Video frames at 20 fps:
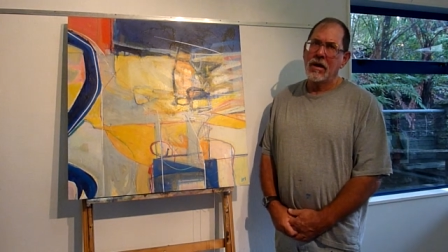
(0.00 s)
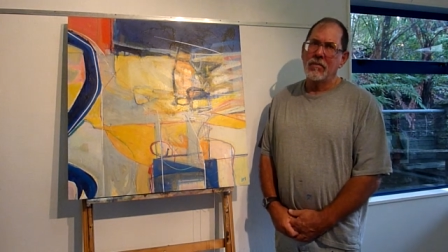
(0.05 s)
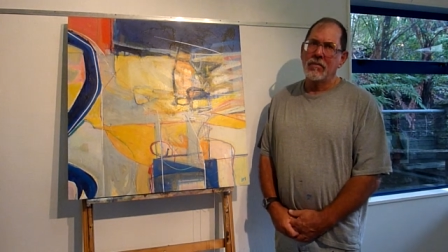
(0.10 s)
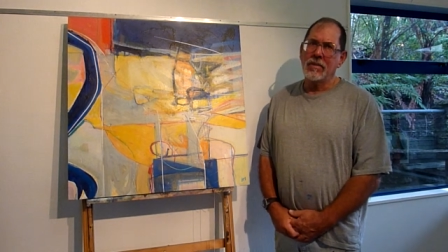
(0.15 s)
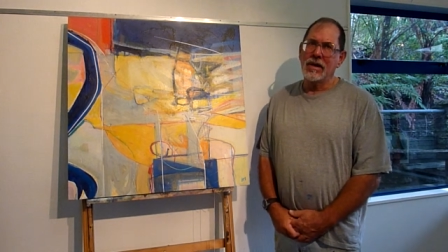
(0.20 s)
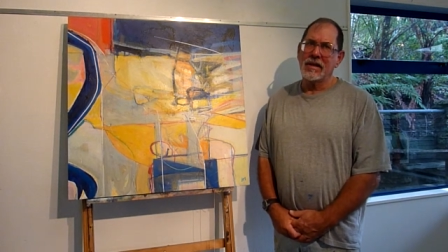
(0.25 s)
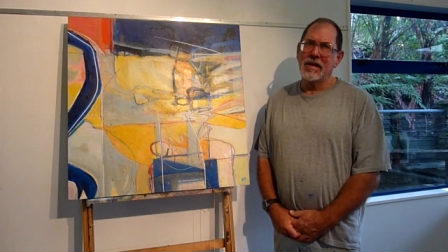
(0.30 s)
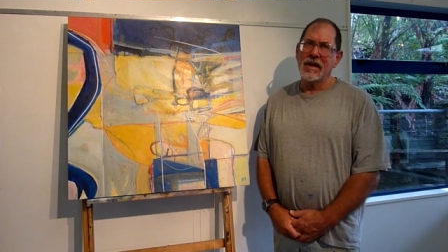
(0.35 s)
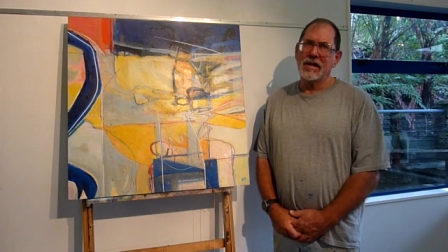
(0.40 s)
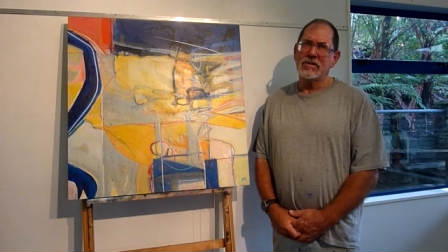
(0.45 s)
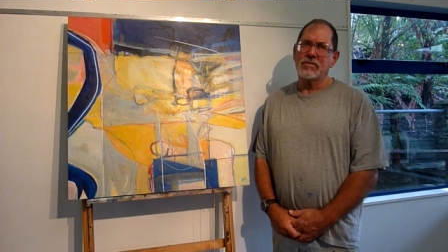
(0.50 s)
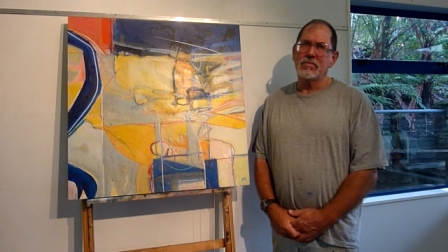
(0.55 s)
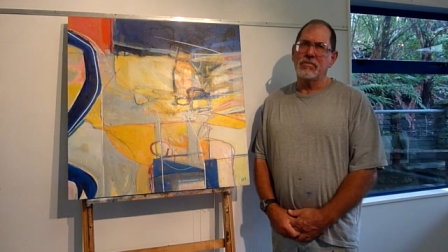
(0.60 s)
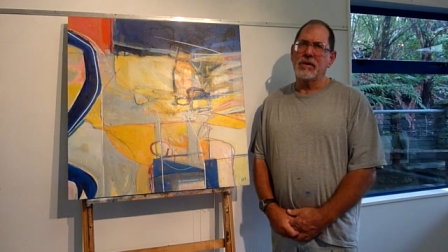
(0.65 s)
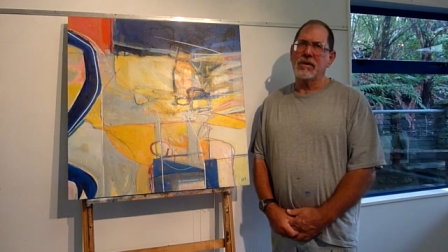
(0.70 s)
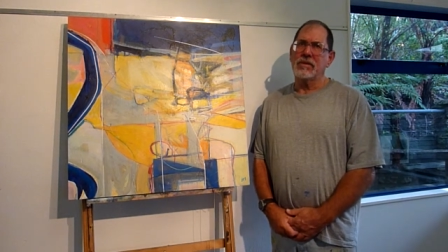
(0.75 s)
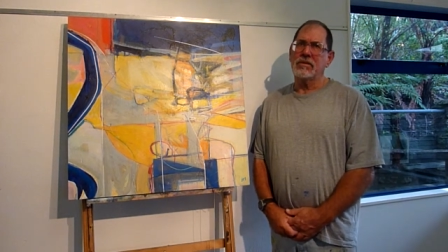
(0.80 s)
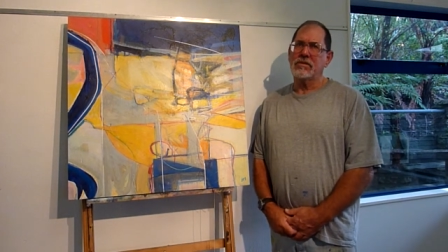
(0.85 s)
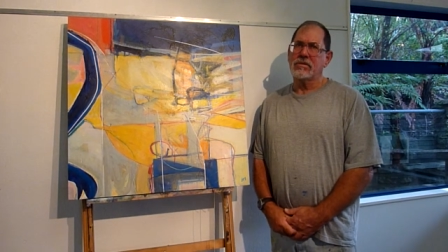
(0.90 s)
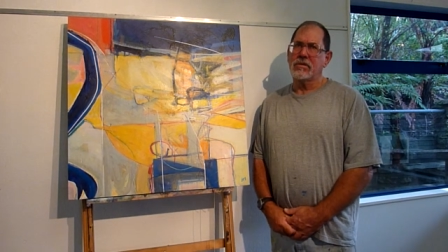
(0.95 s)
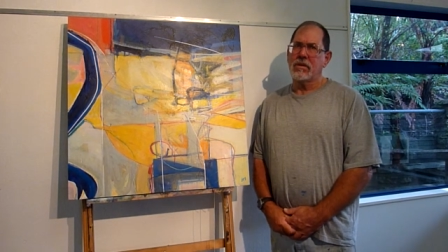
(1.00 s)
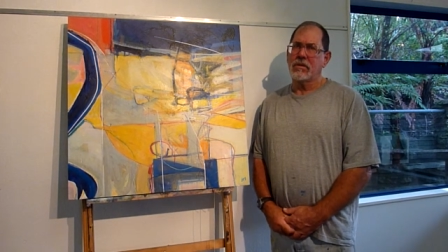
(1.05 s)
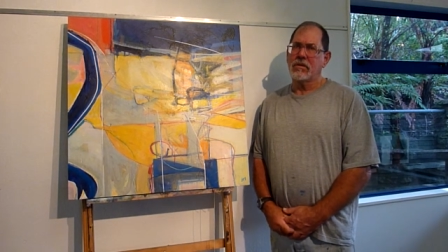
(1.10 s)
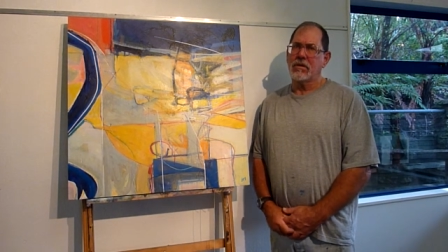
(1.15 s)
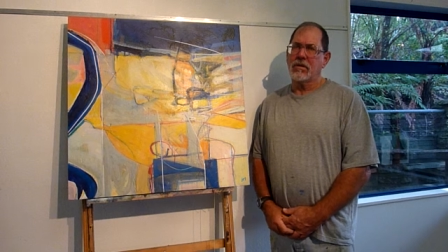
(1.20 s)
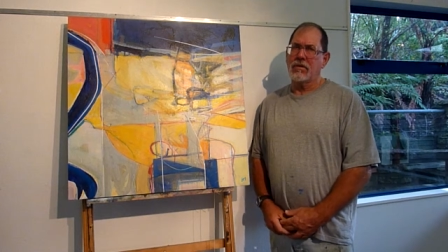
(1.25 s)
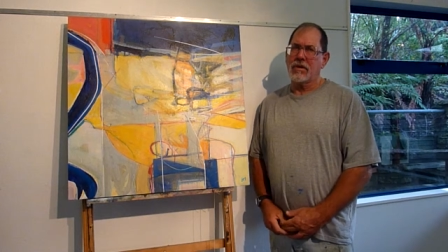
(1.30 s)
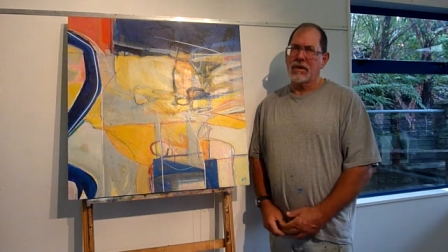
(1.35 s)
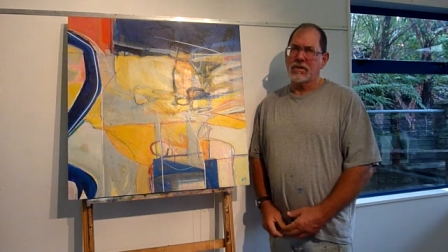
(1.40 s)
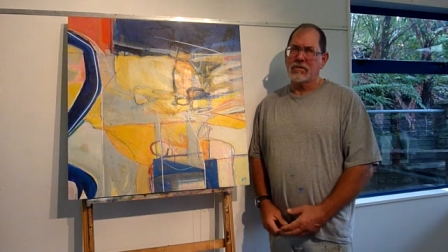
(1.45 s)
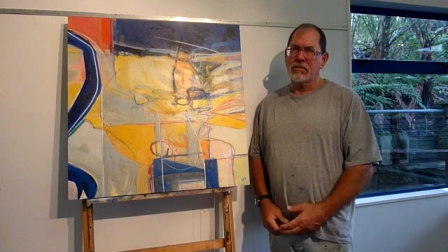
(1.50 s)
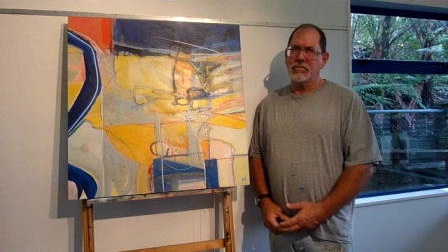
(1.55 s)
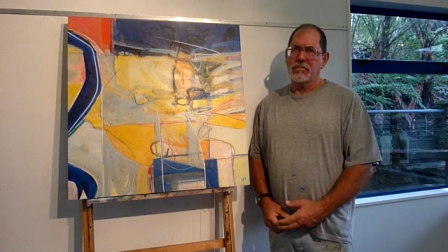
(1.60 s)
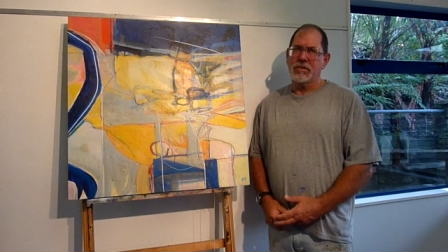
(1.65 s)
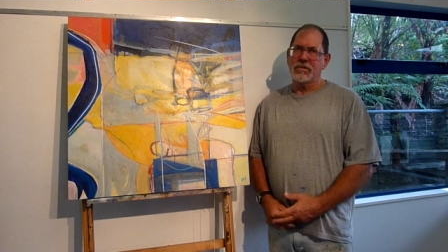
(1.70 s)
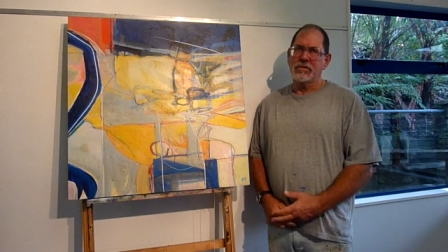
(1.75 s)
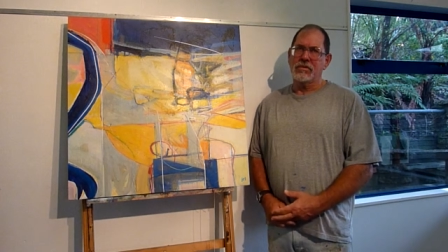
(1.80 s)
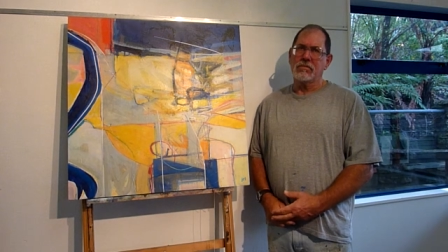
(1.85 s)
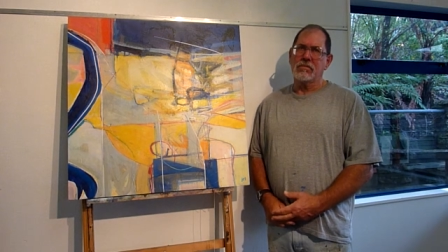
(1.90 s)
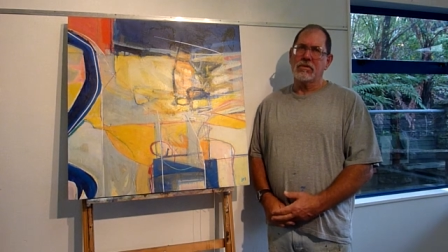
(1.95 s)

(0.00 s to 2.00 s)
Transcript: My last big solo exhibition